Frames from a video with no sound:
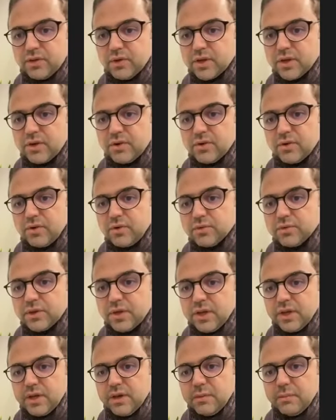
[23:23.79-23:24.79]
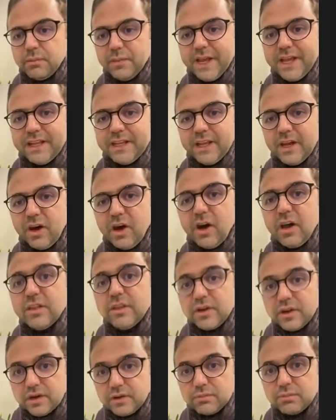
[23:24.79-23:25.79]
You can write many
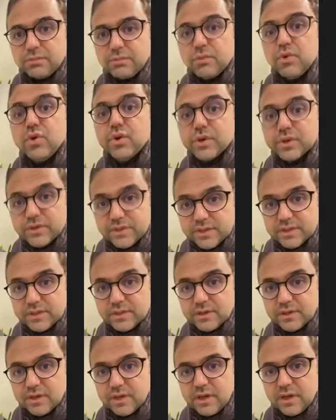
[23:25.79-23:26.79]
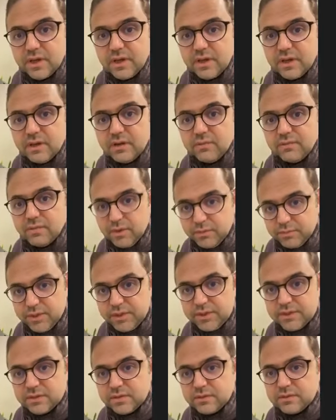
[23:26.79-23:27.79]
other books from
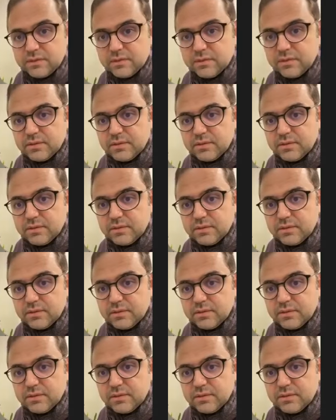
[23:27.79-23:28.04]
this